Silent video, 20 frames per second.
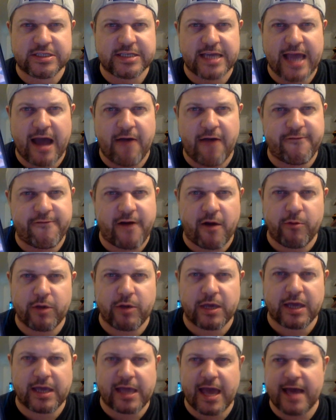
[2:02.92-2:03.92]
see how far we
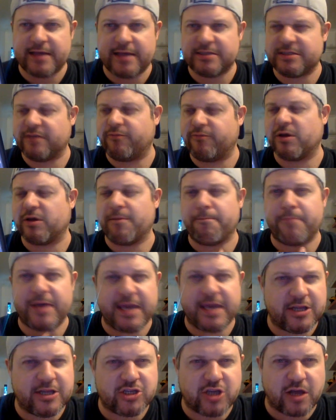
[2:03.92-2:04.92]
could get, see if we could
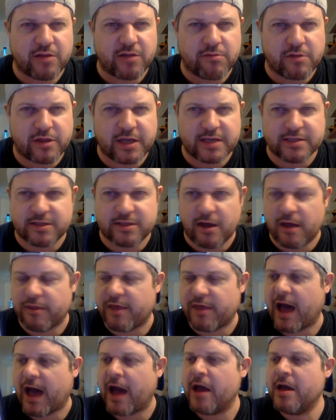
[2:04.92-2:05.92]
beat each other and things like
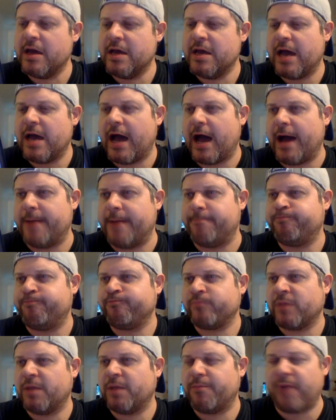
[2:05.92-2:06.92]
that.
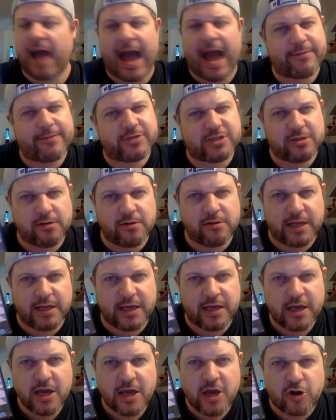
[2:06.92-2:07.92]
But
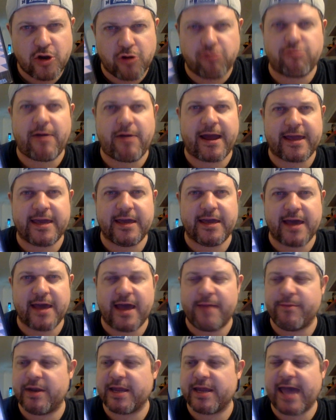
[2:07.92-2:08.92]
absolutely cracking
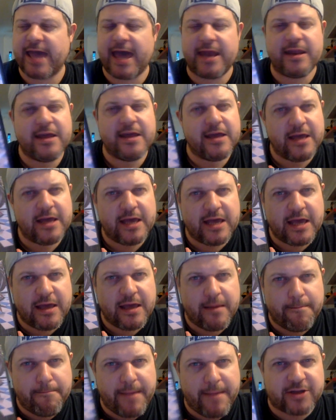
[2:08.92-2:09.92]
game. And again,
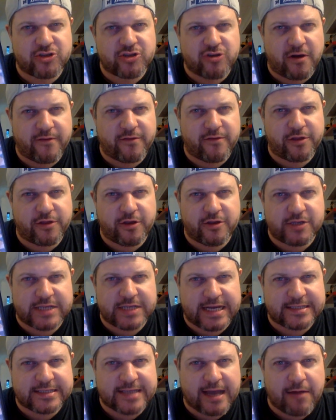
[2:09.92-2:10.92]
Mega Drive
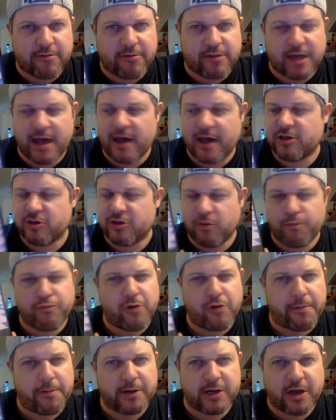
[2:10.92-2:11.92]
enthusiasts out there, you'll
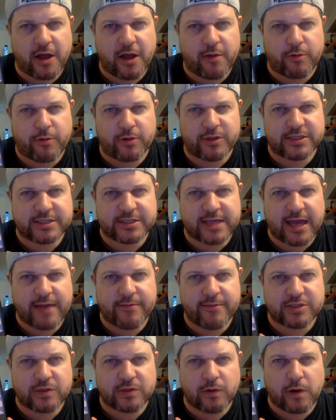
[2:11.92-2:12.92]
probably know what this game
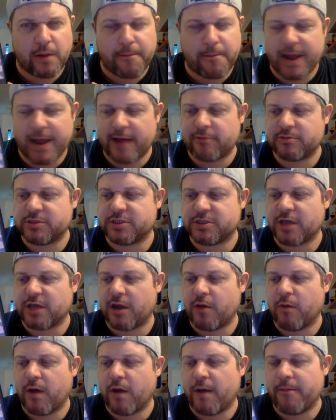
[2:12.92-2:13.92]
is all about.
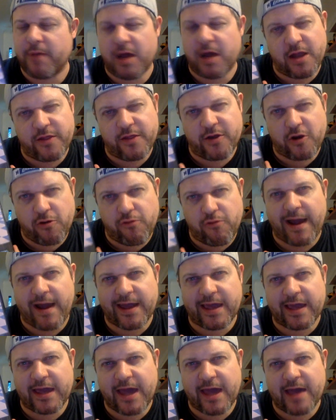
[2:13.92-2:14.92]
So another
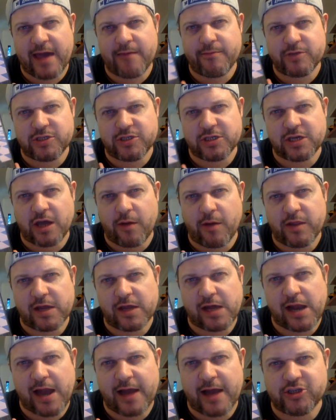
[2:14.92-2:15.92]
cracking game to go in the
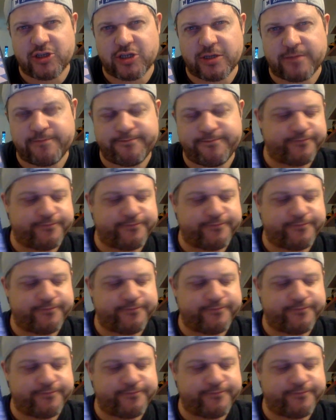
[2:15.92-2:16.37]
collection.